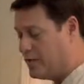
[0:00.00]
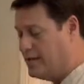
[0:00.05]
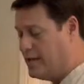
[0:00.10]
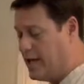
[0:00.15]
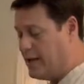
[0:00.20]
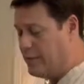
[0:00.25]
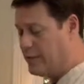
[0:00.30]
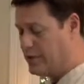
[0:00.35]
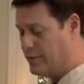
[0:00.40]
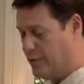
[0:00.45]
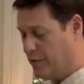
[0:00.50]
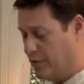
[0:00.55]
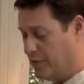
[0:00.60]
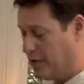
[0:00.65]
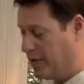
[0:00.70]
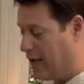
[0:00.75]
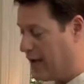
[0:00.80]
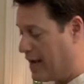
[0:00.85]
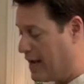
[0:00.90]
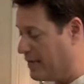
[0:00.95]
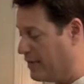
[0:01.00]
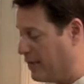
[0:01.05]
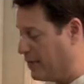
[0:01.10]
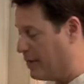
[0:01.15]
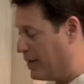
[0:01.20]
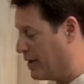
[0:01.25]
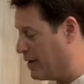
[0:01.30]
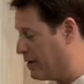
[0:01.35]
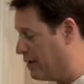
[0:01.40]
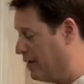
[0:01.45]
tablespoon and a half
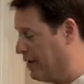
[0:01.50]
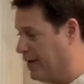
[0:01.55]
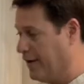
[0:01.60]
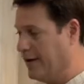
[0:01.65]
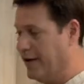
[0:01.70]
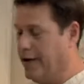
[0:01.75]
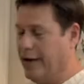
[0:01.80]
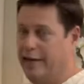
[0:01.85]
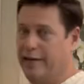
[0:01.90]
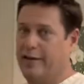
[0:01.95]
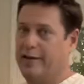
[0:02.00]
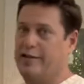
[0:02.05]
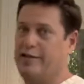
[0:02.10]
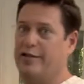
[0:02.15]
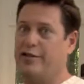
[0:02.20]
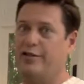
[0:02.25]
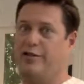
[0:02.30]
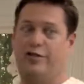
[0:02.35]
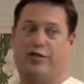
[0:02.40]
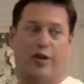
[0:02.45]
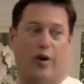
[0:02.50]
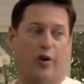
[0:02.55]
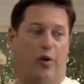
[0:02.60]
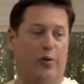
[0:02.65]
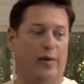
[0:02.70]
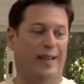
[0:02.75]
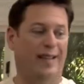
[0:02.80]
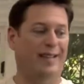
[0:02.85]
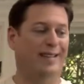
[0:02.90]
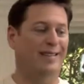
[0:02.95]
of butter. This is
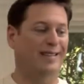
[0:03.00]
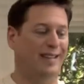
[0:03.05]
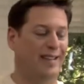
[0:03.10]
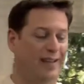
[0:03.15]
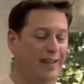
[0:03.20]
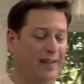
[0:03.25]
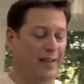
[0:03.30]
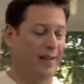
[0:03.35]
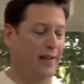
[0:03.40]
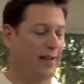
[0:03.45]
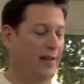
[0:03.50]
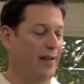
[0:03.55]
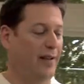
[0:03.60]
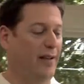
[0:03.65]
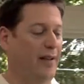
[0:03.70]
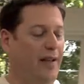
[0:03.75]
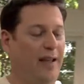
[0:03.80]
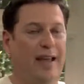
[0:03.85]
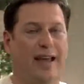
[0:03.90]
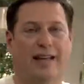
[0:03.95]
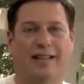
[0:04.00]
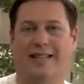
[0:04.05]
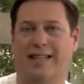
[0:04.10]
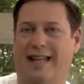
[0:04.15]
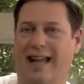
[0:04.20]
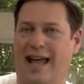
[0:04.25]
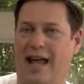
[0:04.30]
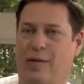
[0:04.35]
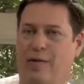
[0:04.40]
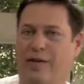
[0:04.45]
so easy. And
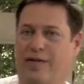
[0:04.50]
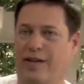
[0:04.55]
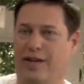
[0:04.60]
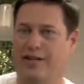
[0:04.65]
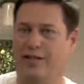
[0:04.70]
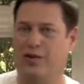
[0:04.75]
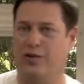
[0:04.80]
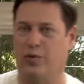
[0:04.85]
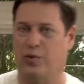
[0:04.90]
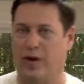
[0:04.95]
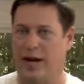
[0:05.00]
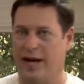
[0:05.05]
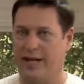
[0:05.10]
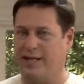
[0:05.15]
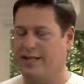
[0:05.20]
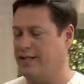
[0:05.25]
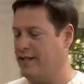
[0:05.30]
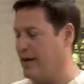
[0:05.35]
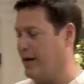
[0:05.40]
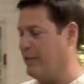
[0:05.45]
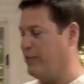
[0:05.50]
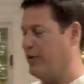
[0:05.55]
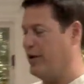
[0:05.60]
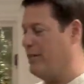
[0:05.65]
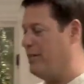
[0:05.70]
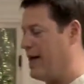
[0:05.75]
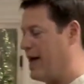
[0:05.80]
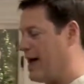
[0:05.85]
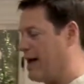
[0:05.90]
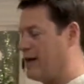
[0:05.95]
today with these great
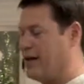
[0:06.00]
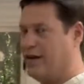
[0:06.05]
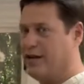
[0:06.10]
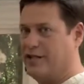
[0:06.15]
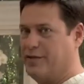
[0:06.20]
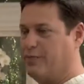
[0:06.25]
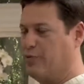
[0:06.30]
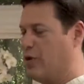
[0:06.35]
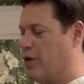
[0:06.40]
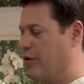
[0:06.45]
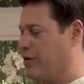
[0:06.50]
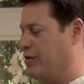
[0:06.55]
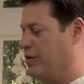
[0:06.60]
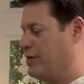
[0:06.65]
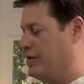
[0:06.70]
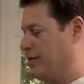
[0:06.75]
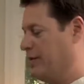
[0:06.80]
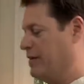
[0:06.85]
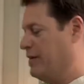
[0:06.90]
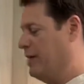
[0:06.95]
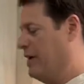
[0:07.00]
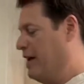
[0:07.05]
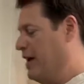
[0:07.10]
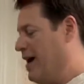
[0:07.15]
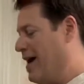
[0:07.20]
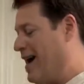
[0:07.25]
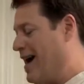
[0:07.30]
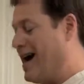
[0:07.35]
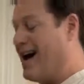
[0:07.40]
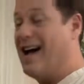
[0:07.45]
prepackaged produce,
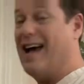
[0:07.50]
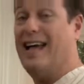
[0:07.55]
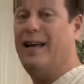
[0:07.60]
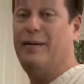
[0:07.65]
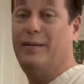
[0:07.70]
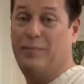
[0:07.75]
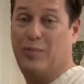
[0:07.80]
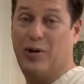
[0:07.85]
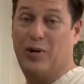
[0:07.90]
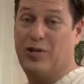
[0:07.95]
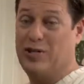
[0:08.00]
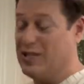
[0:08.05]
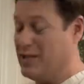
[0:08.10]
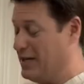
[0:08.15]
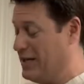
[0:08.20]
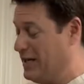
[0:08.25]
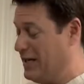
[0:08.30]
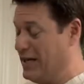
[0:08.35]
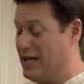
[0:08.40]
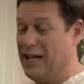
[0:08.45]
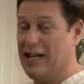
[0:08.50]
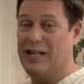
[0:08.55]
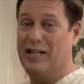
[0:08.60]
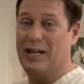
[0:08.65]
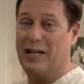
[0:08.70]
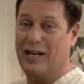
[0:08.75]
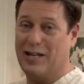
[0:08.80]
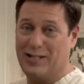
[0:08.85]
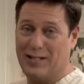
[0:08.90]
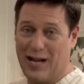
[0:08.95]
I personally
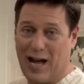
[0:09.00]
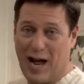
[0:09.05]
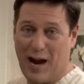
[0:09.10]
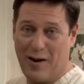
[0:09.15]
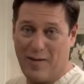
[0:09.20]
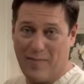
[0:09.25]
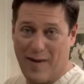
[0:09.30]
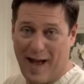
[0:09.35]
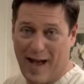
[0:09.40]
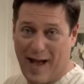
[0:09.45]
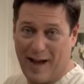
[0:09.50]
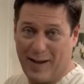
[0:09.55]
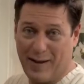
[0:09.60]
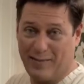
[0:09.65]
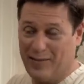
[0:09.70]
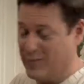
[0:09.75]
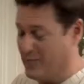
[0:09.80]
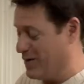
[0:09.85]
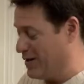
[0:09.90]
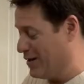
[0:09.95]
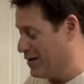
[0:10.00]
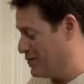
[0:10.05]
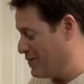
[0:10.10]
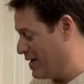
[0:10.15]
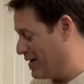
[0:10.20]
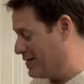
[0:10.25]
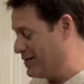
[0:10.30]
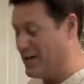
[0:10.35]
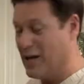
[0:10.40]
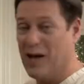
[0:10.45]
eat an entire bag of spinach
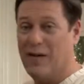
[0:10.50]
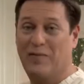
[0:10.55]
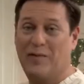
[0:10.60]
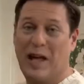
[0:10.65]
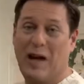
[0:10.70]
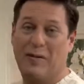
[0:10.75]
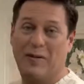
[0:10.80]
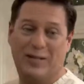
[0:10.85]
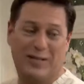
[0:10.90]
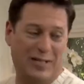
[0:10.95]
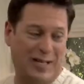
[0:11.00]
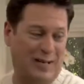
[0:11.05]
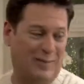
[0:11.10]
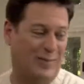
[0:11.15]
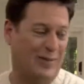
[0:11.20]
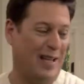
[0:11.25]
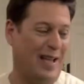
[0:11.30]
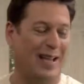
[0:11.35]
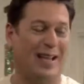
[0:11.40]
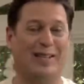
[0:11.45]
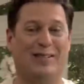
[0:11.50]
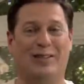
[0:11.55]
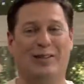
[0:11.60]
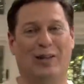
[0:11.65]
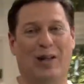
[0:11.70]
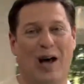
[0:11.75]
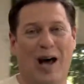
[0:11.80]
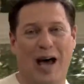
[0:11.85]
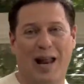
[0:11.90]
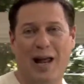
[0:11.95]
myself. Now it seems like it's a
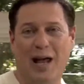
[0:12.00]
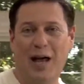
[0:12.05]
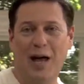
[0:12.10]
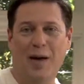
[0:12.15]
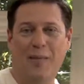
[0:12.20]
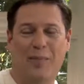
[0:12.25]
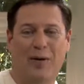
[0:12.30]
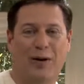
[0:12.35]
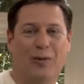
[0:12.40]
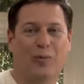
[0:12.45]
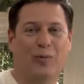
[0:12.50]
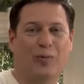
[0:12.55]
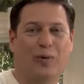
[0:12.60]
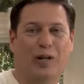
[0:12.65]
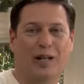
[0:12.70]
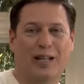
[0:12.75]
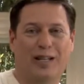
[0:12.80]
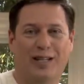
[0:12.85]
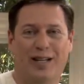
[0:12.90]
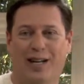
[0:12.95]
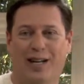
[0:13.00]
lot, but it really